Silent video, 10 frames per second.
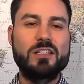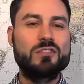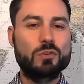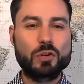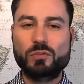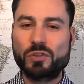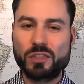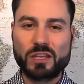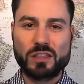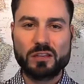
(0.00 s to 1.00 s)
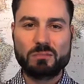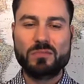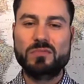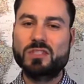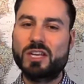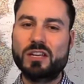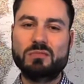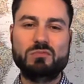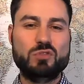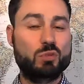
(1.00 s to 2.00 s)
Don't overthink them.
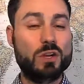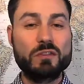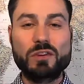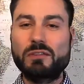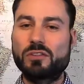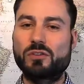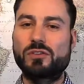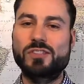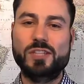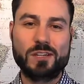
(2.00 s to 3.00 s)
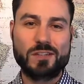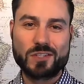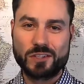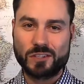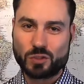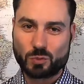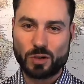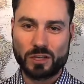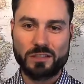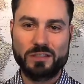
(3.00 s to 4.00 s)
Take 25 to 30 seconds on each
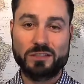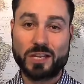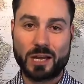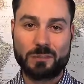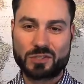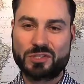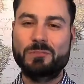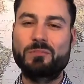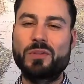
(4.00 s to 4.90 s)
one, tops.